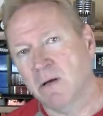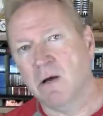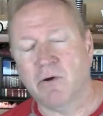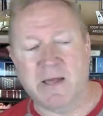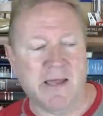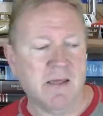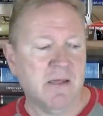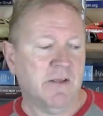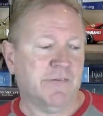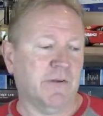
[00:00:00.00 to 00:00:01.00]
Okay?
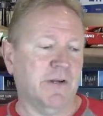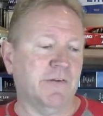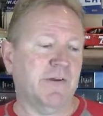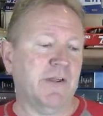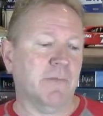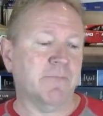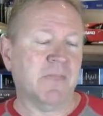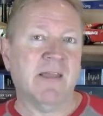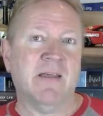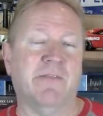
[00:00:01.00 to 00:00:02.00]
So here's the deal.
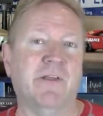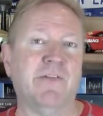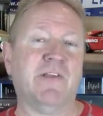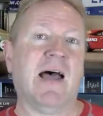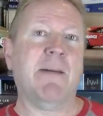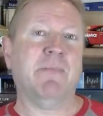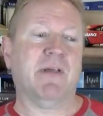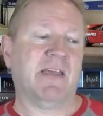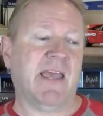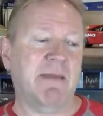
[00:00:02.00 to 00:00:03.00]
This
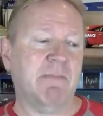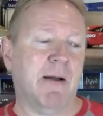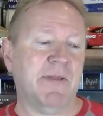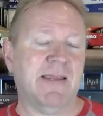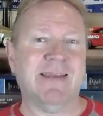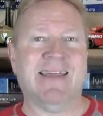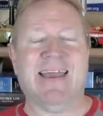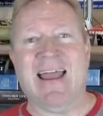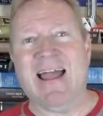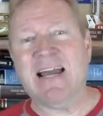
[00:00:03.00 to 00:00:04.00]
topic came up in
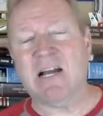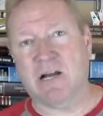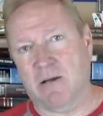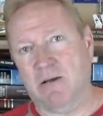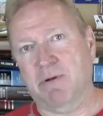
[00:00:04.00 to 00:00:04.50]
Canada,